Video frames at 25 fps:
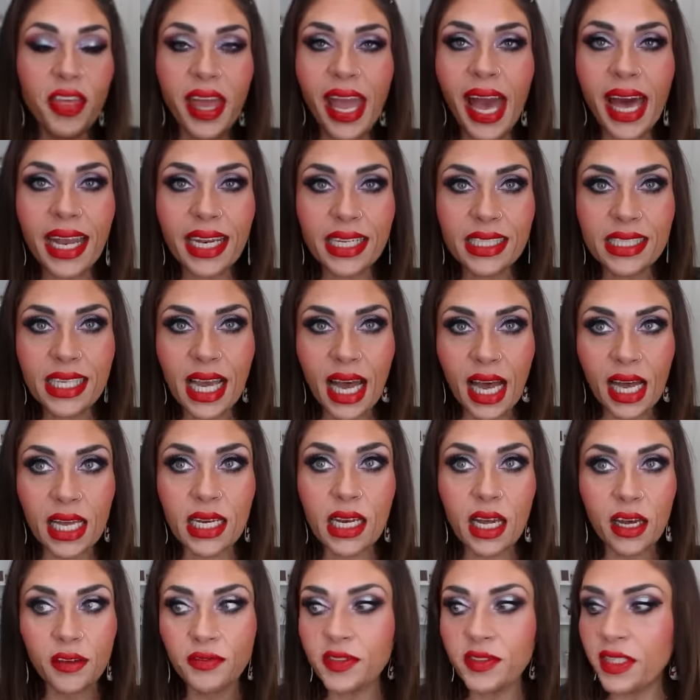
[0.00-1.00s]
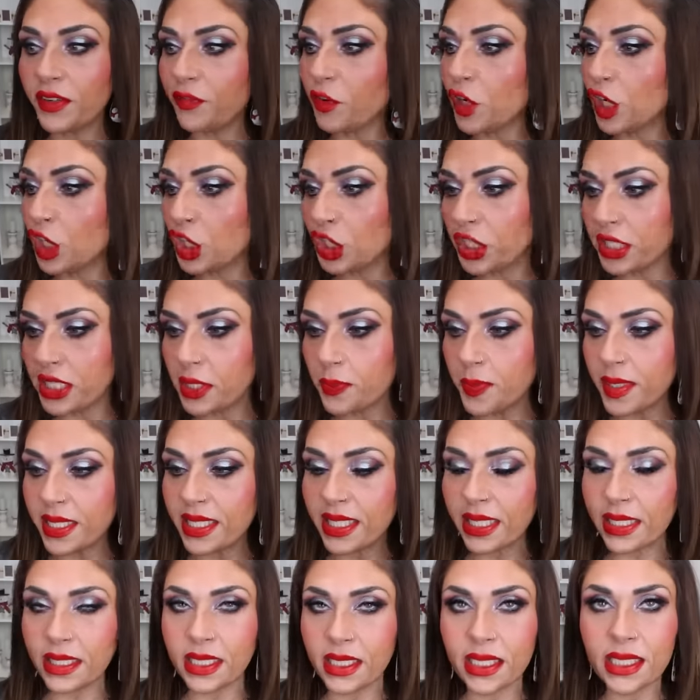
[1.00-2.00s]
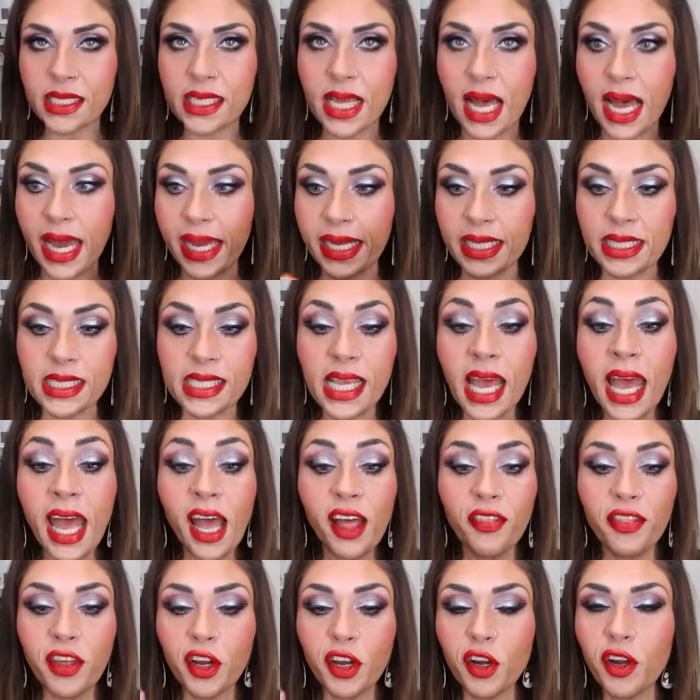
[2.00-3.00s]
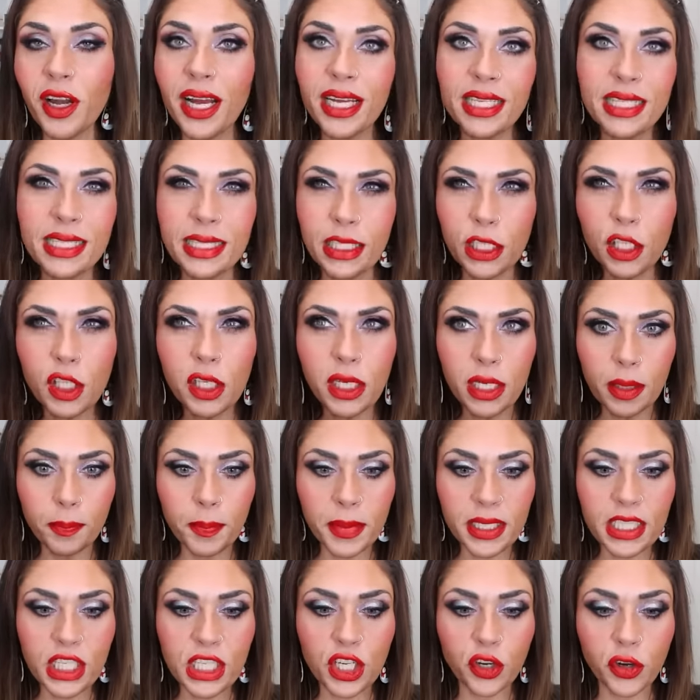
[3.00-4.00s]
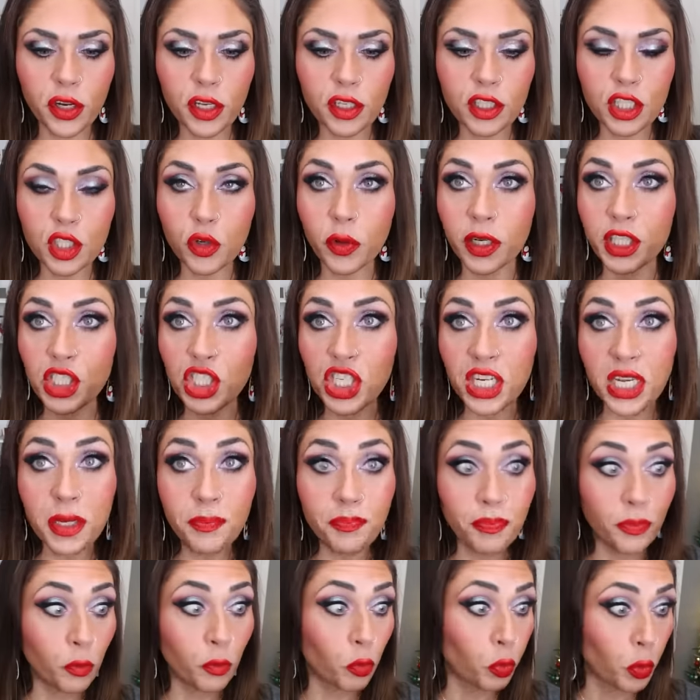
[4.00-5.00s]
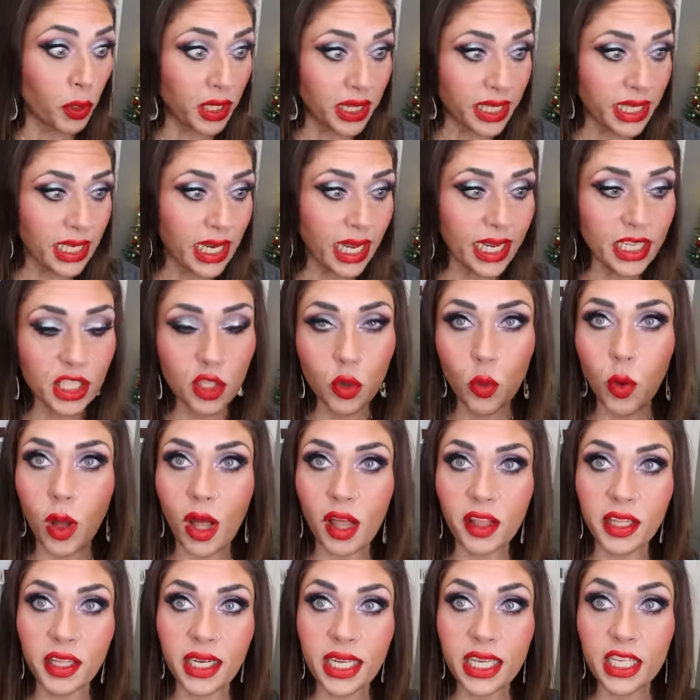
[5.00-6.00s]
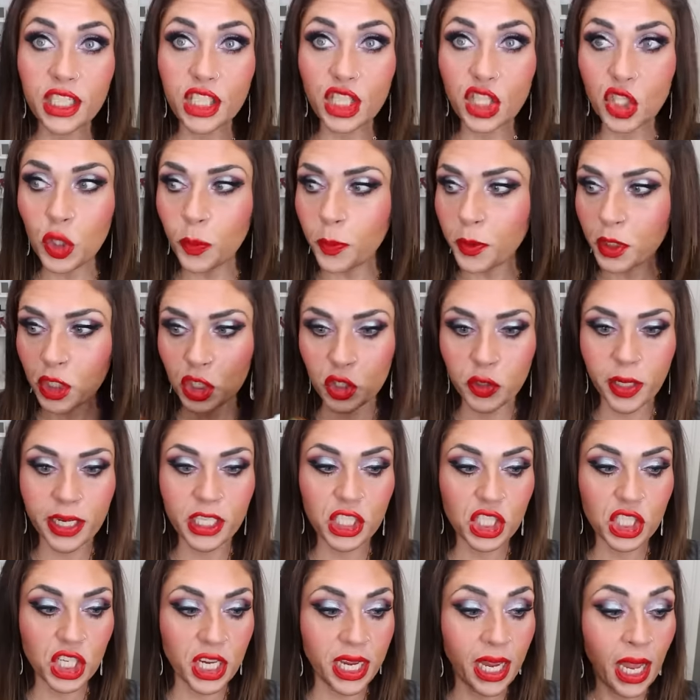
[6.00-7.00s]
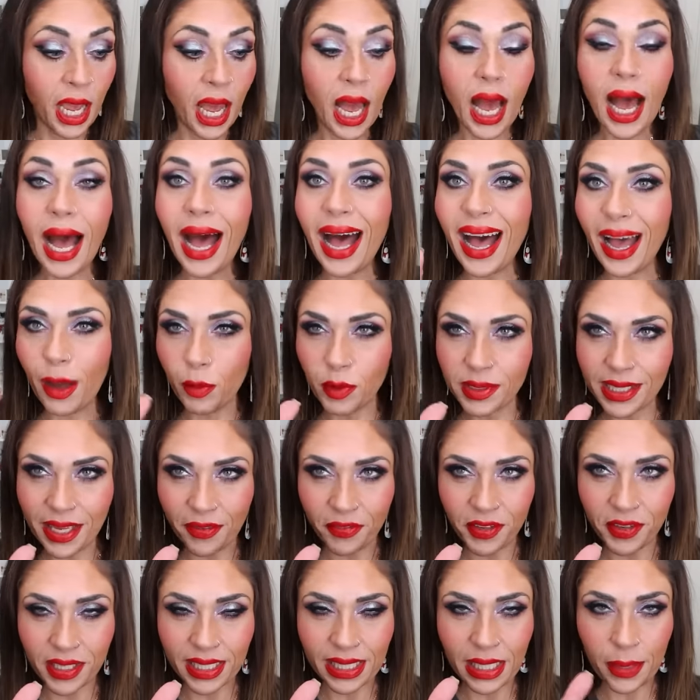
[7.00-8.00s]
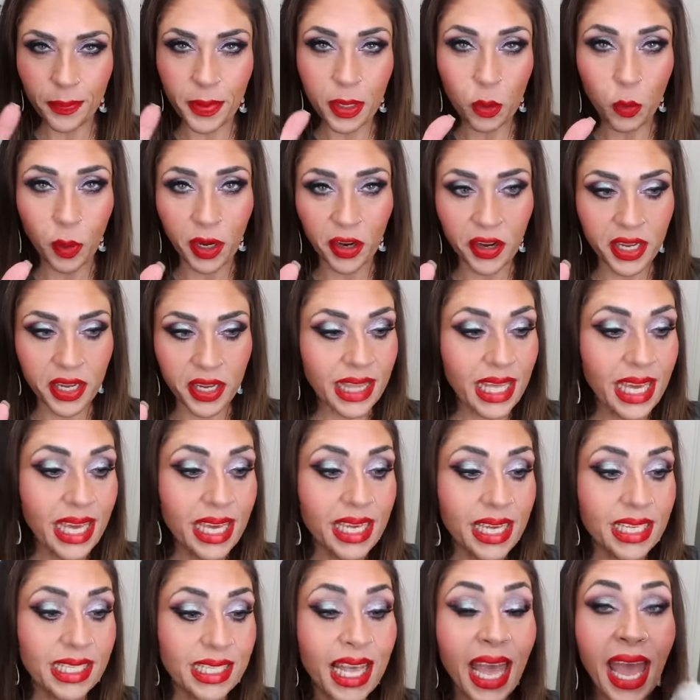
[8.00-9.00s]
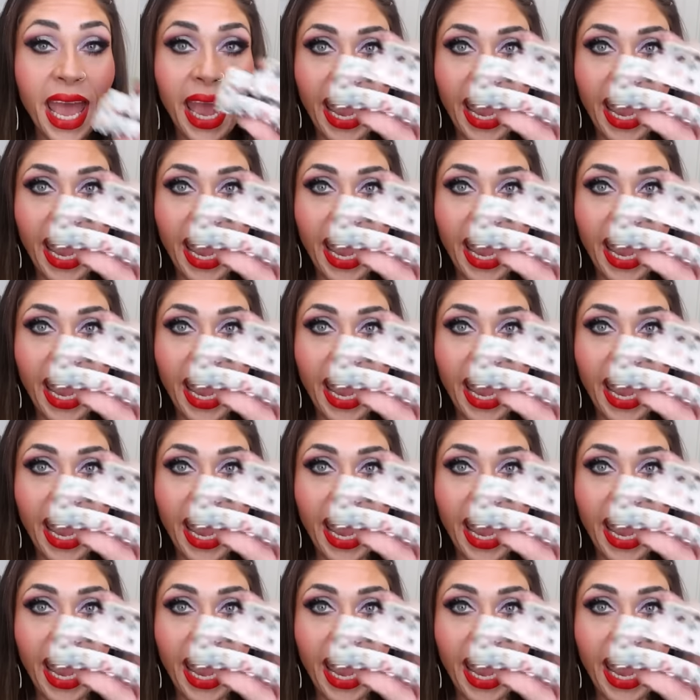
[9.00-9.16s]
They had a ton of different Christmas designs. They're a silk material scrunchie, really nice quality, super stretchy. I will definitely be wearing these.